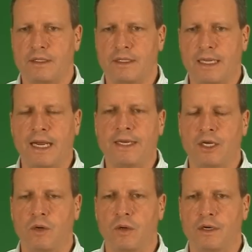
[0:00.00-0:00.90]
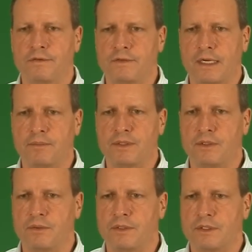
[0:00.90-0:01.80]
that I know of, and I've been
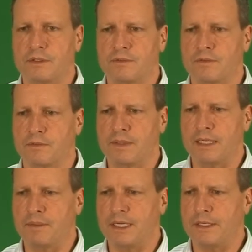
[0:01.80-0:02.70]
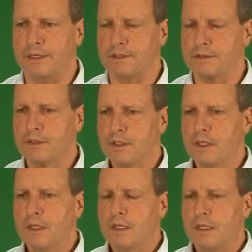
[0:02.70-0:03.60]
doing this for many, many years.
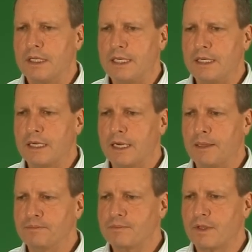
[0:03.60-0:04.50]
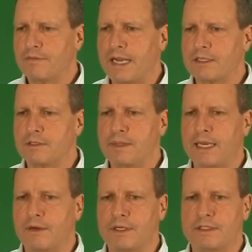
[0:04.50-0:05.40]
The fact of the
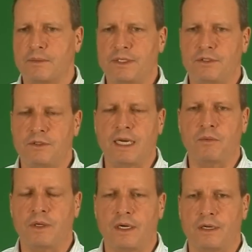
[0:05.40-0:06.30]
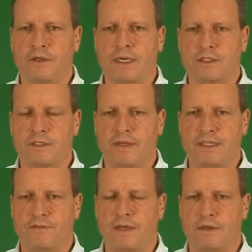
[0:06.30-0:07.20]
matter is that we do not want to
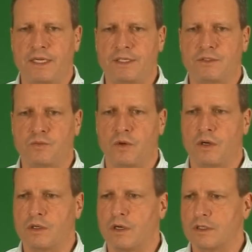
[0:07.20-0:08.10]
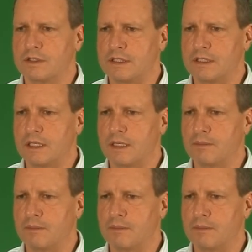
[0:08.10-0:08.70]
under-excavate the foundation wall, causing